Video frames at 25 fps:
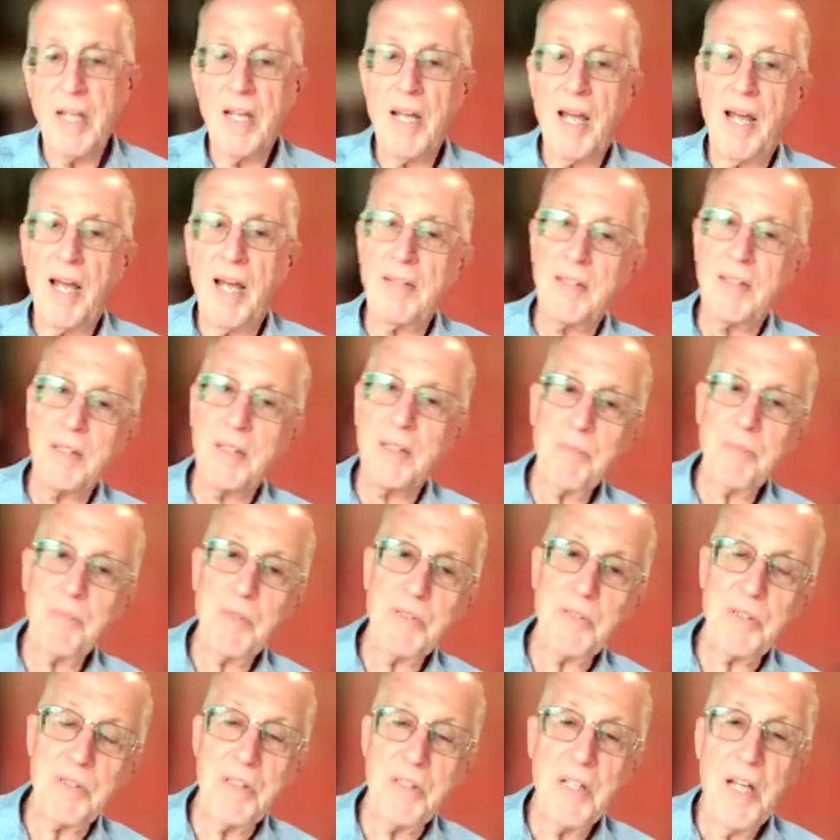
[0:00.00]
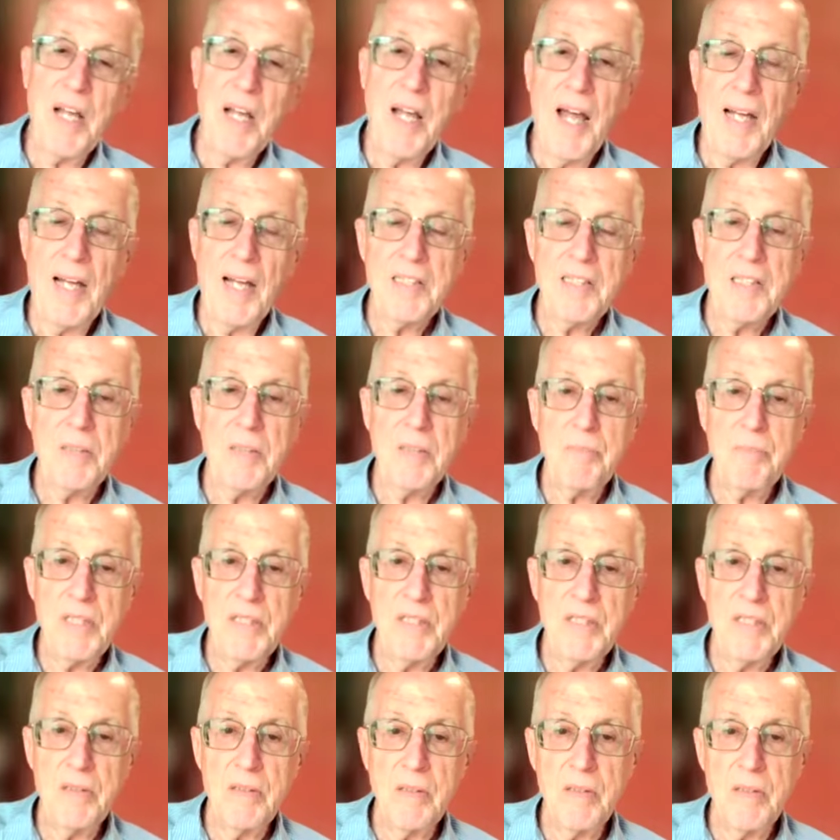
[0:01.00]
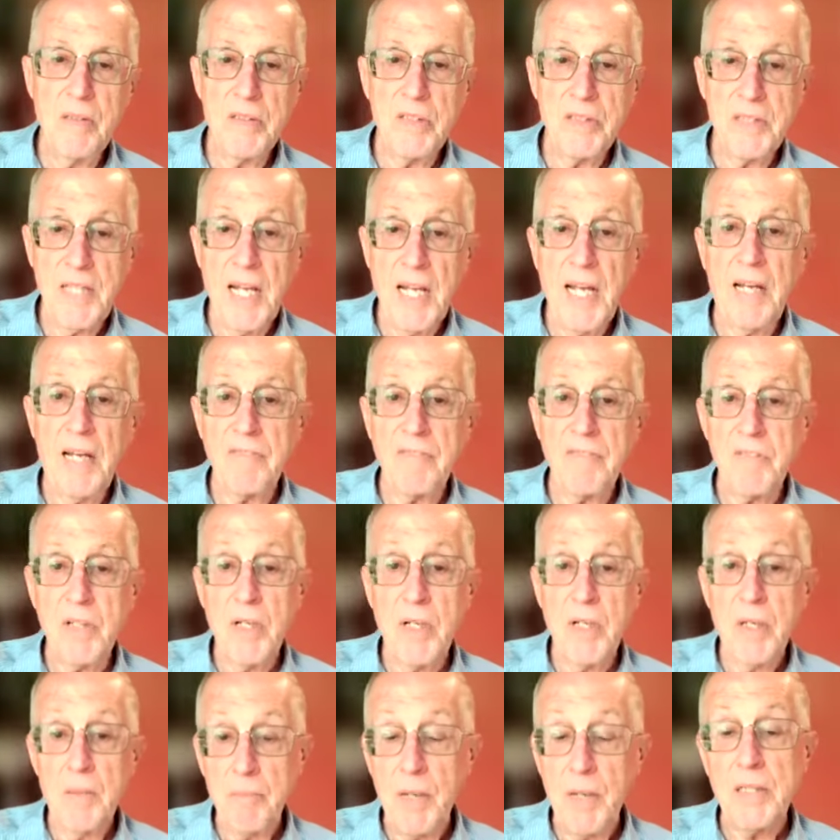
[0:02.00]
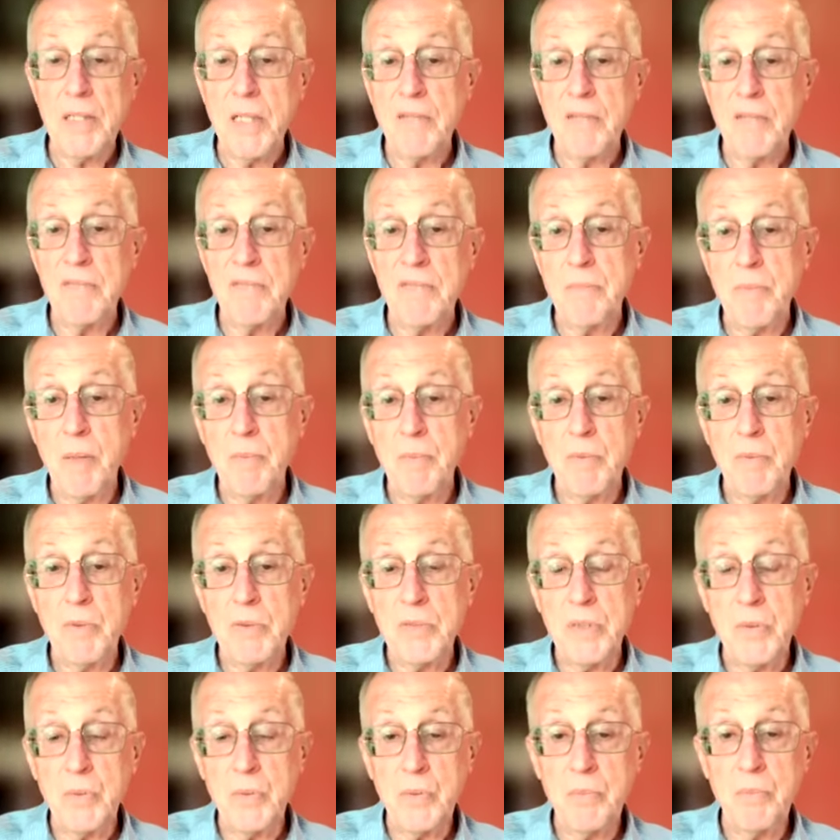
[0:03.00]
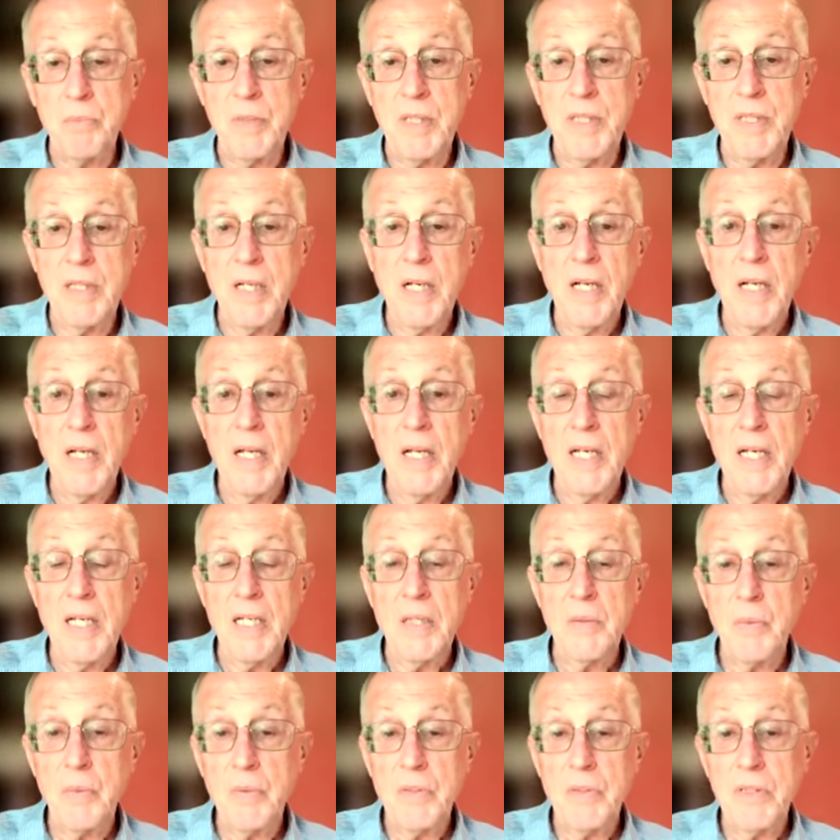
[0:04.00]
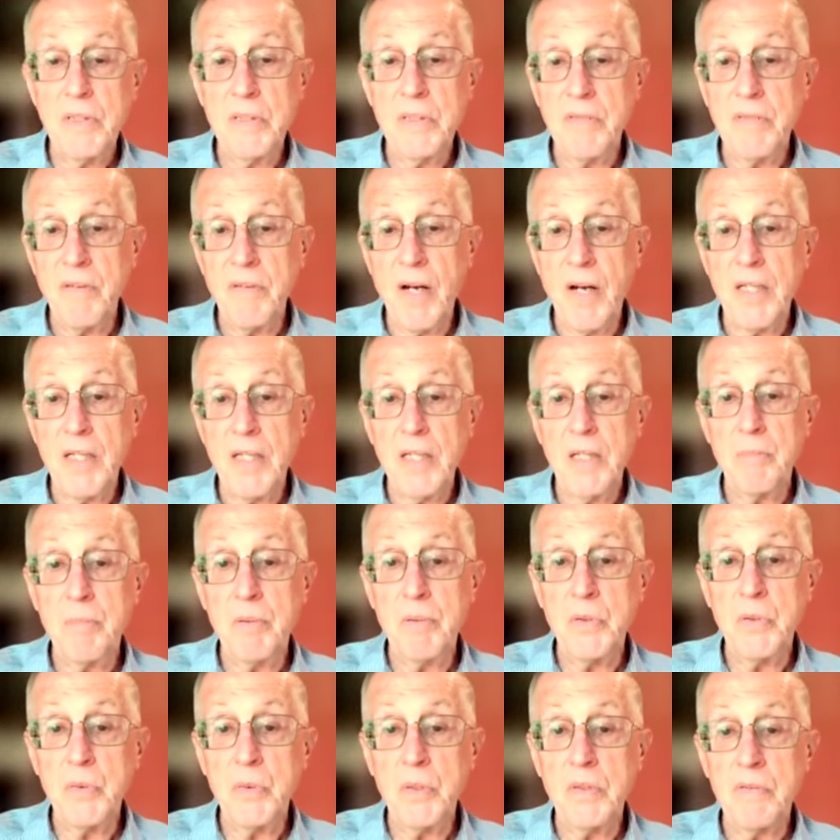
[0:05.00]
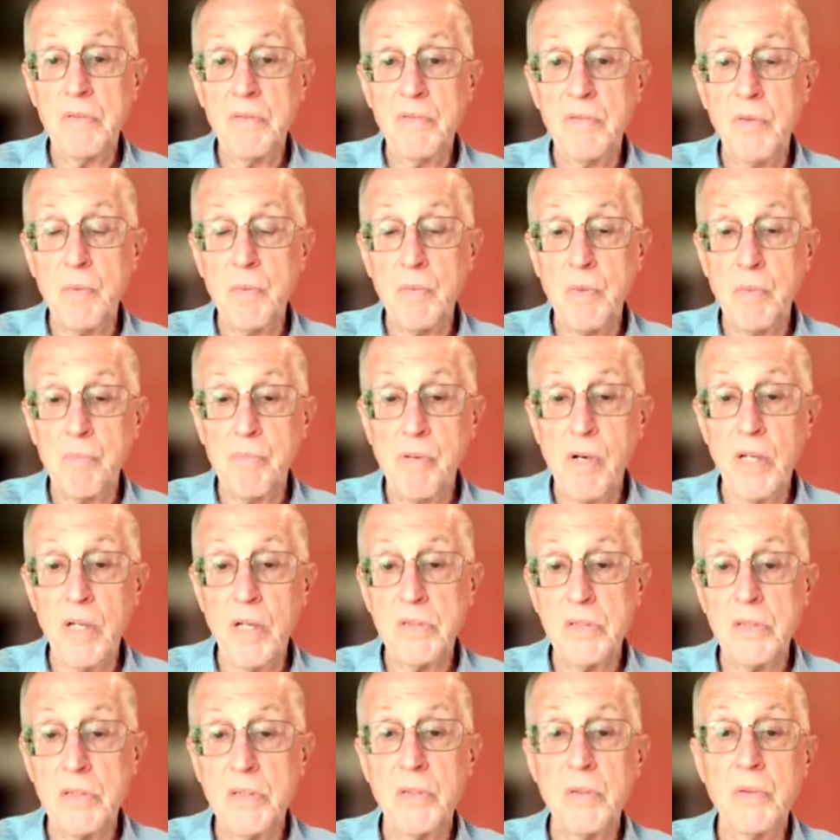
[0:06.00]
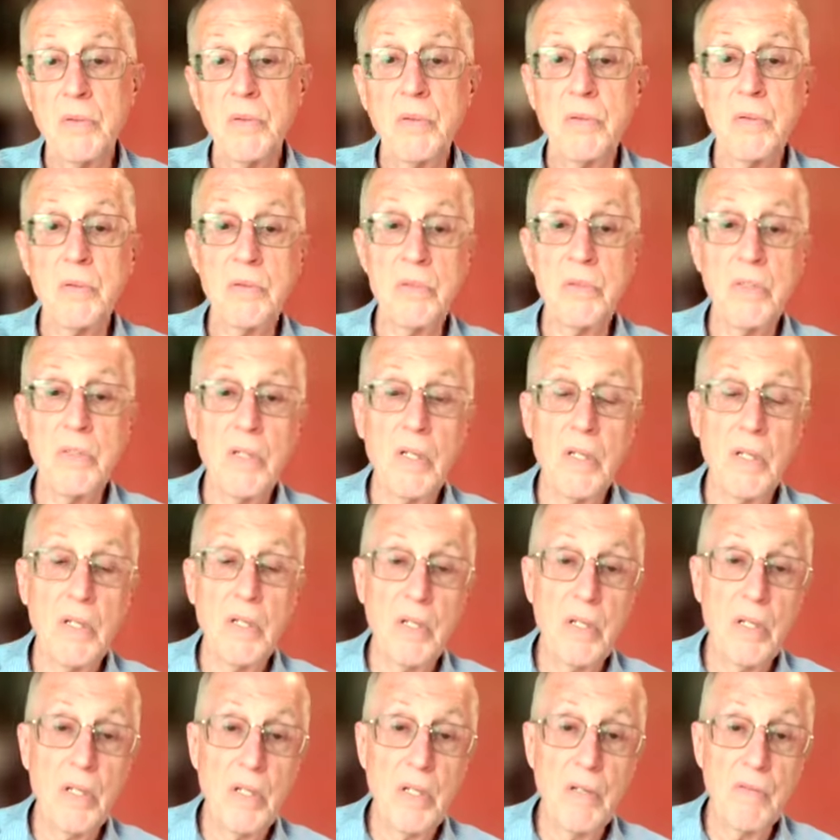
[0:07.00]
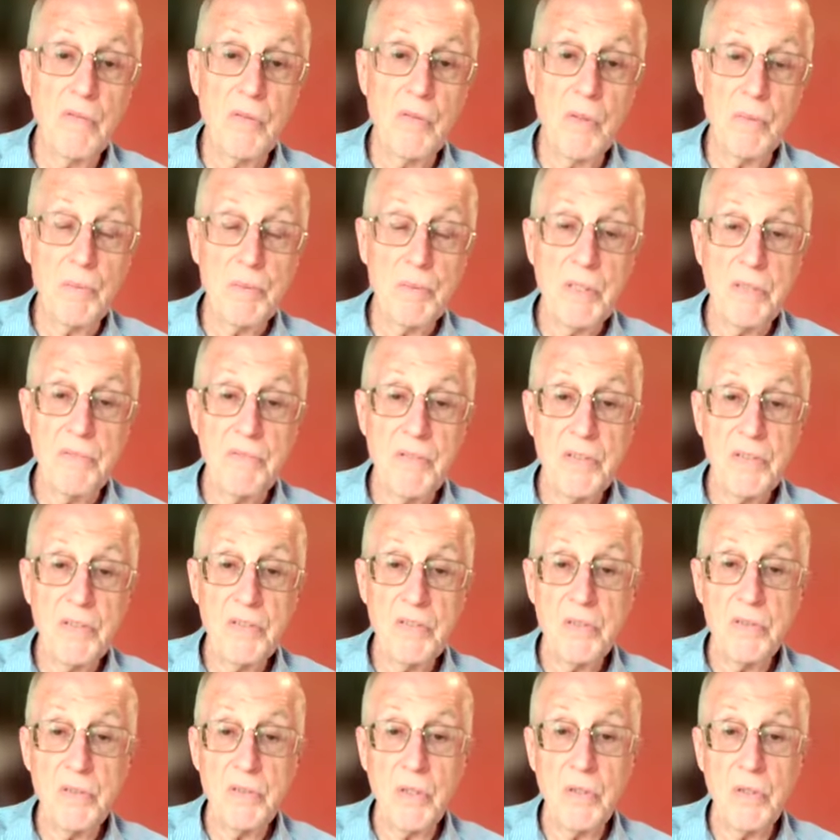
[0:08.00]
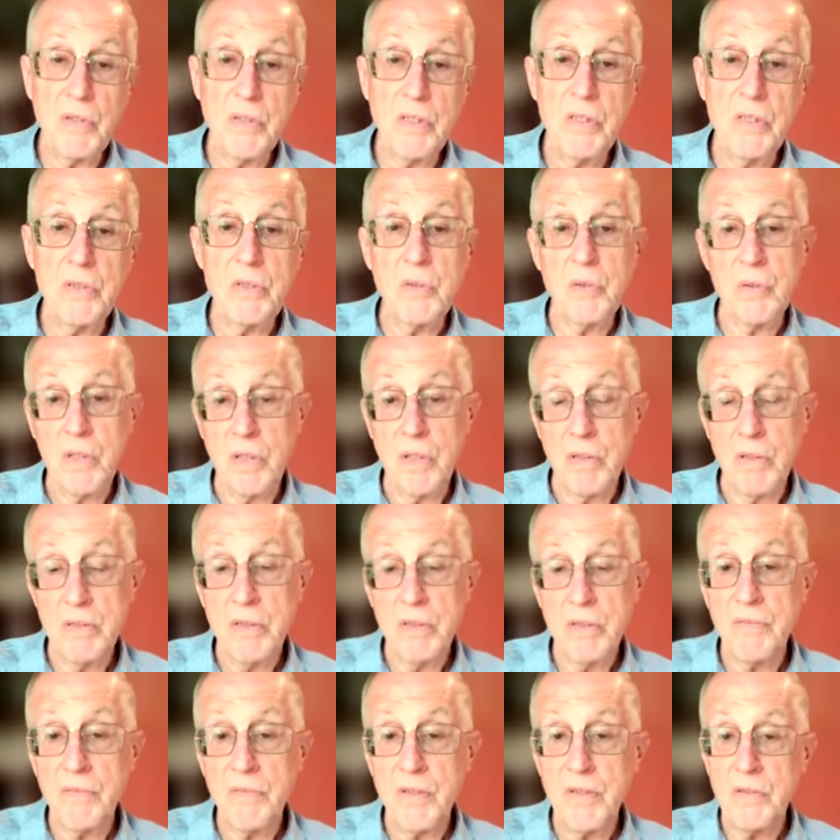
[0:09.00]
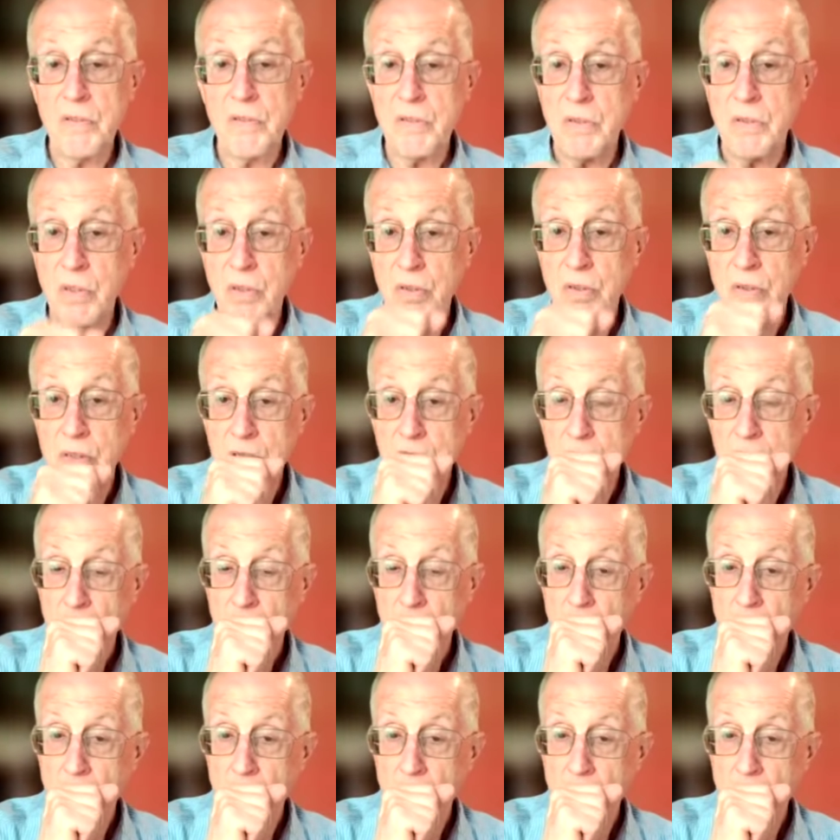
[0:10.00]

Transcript: And the commission had to be staffed by 11 members that would be equally divided between former prosecutors, former defense attorneys or current defense attorneys,